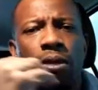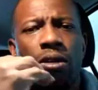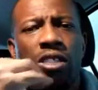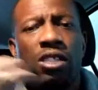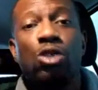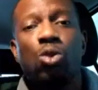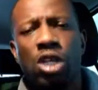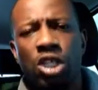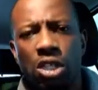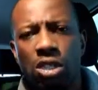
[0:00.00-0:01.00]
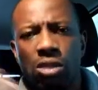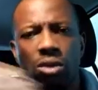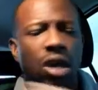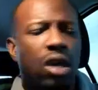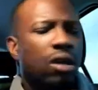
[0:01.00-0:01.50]
Situations,
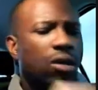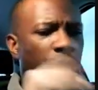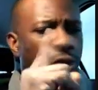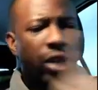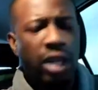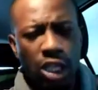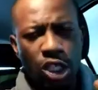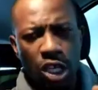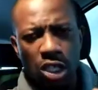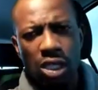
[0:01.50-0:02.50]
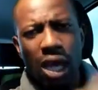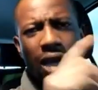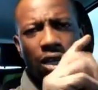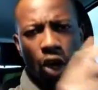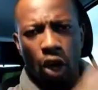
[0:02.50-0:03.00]
okay, religious
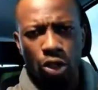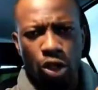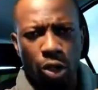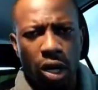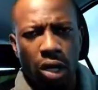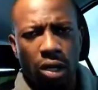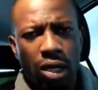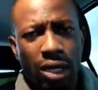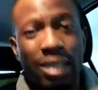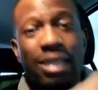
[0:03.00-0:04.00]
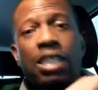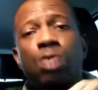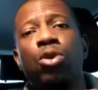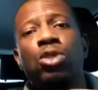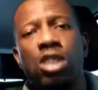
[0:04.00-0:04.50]
and cultural
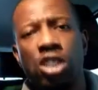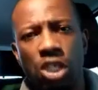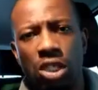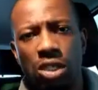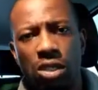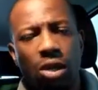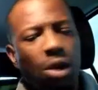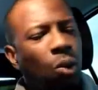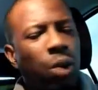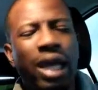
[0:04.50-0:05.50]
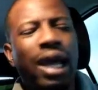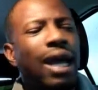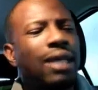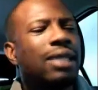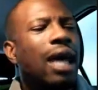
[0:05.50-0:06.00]
dispositions we
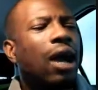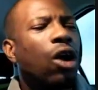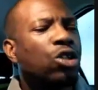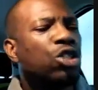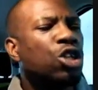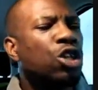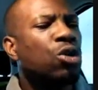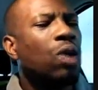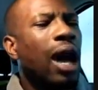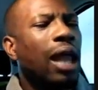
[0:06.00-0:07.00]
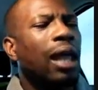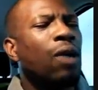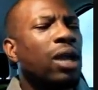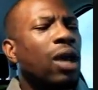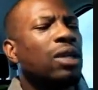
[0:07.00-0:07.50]
can't continue
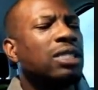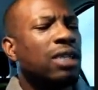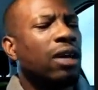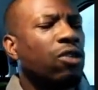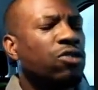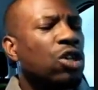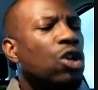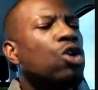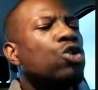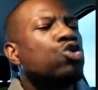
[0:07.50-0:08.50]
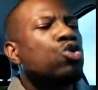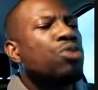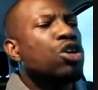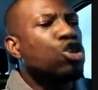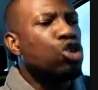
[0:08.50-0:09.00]
allowing ourselves to
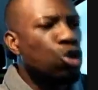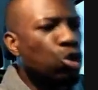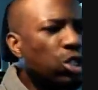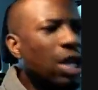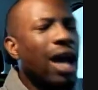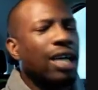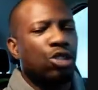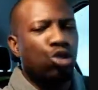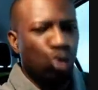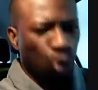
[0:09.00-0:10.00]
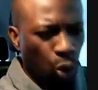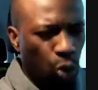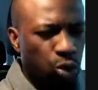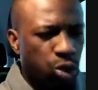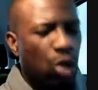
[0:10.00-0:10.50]
be used as
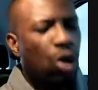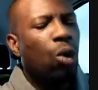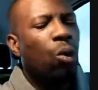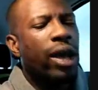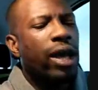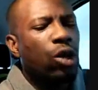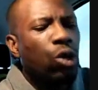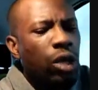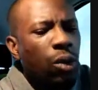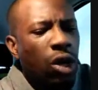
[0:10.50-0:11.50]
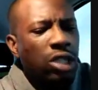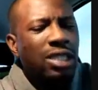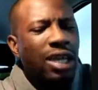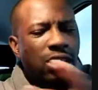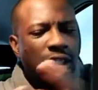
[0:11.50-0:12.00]
tools. We are the only ones
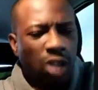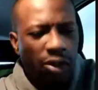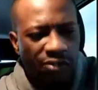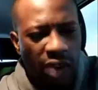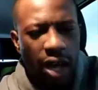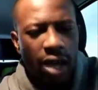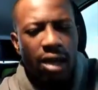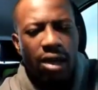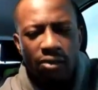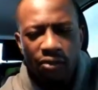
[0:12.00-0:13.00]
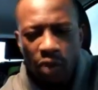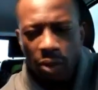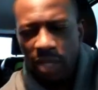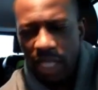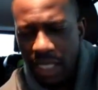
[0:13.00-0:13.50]
that suffer
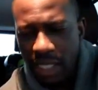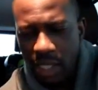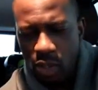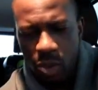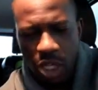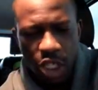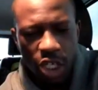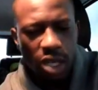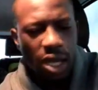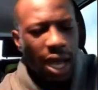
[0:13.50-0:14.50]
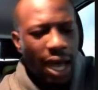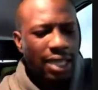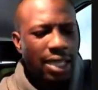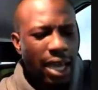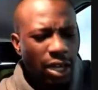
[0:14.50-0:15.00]
from this situation. At
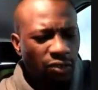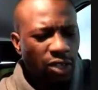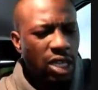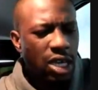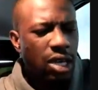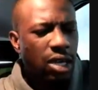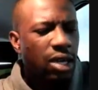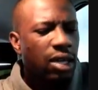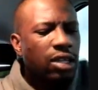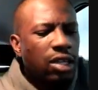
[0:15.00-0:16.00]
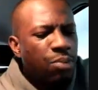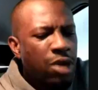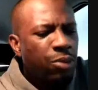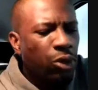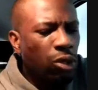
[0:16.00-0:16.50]
the end of the day, the
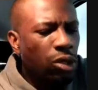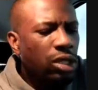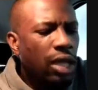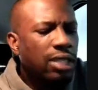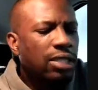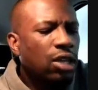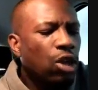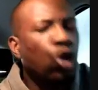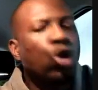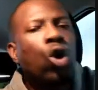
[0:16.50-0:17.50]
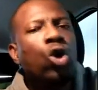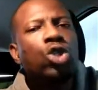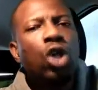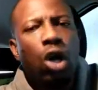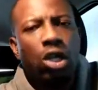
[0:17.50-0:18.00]
people that goad
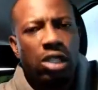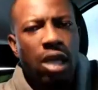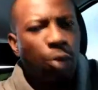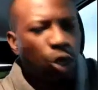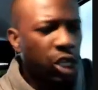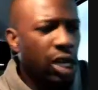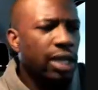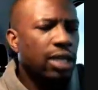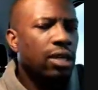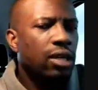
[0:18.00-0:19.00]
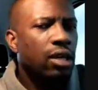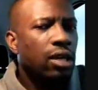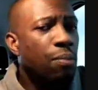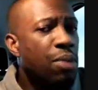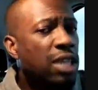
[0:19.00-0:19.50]
us emotionally
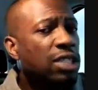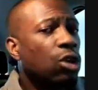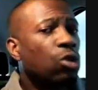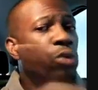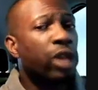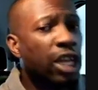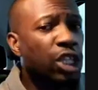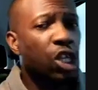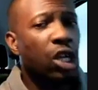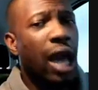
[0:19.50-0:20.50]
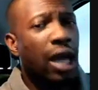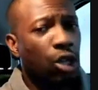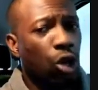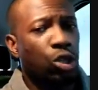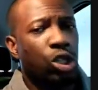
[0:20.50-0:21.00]
based on religion and
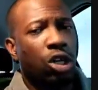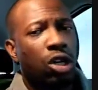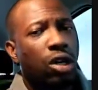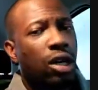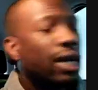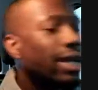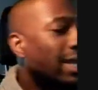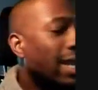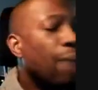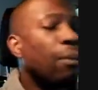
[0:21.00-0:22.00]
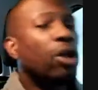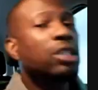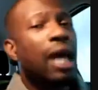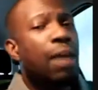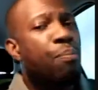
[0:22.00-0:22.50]
culture, they are
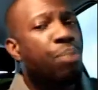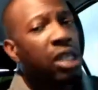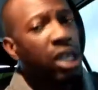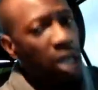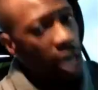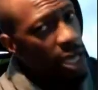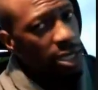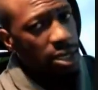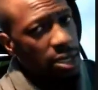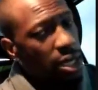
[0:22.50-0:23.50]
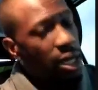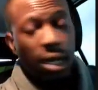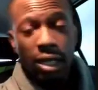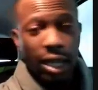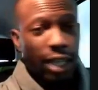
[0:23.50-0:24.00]
multi billionaires.
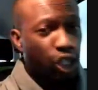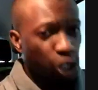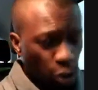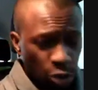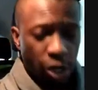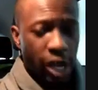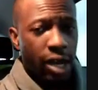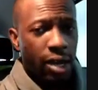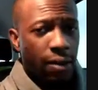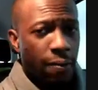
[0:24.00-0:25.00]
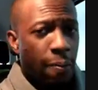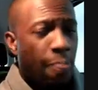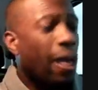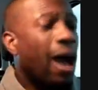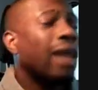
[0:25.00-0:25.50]
Their children
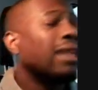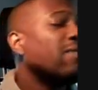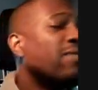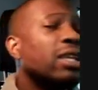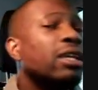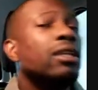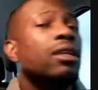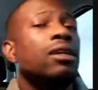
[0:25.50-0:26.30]
are living in